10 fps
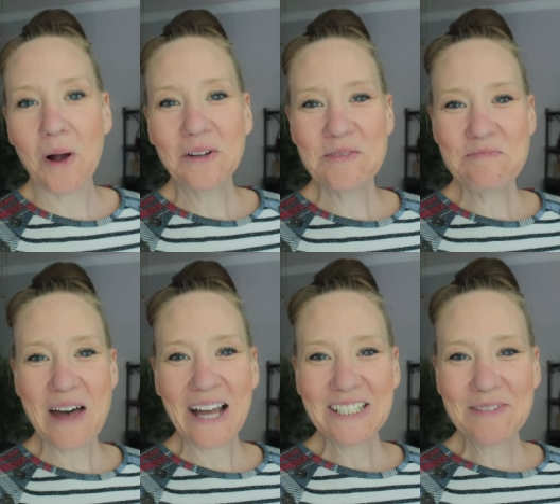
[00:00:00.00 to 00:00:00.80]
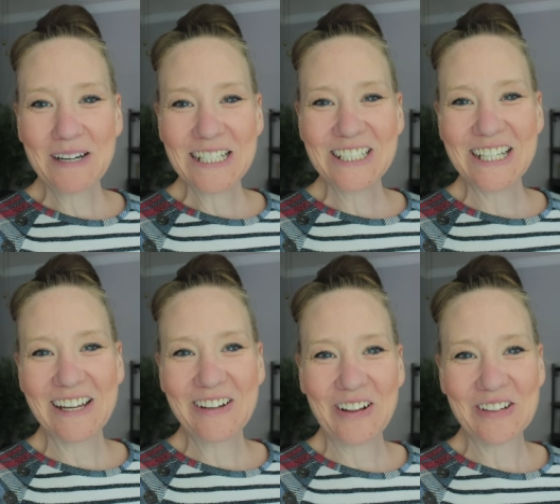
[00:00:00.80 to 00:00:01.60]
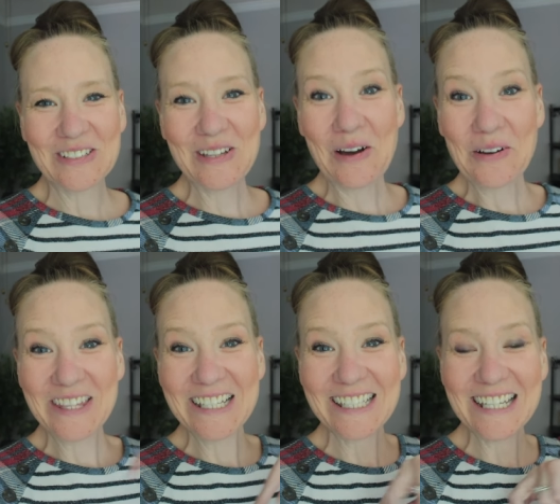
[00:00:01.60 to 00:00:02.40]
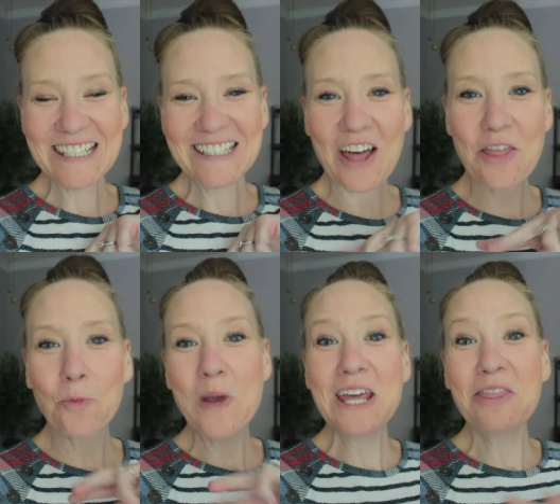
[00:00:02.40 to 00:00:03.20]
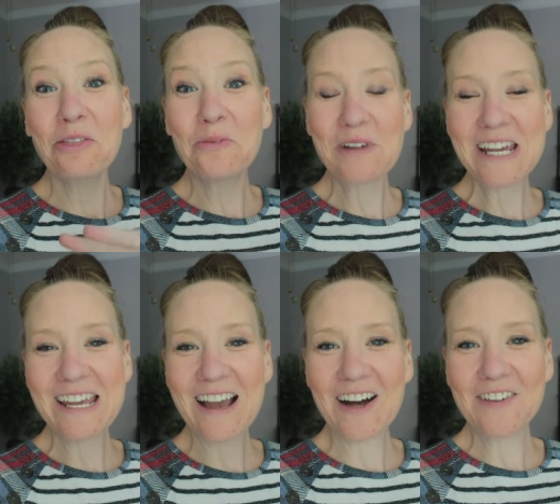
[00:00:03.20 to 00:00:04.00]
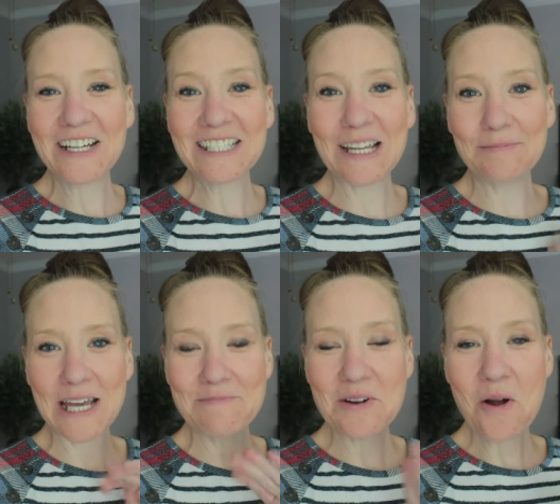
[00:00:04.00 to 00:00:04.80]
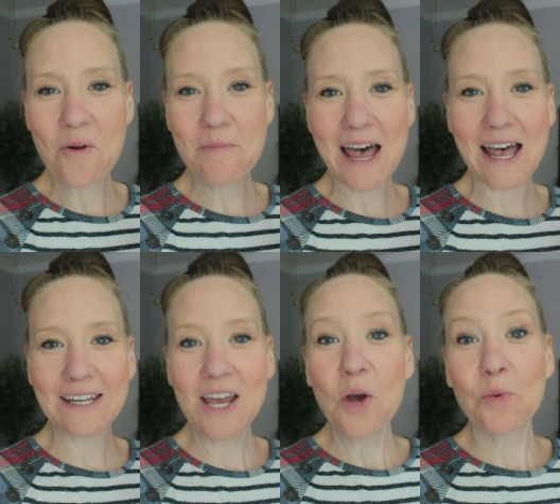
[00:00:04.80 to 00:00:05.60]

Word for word: Welcome back to my channel. So this is week three of September OMAD.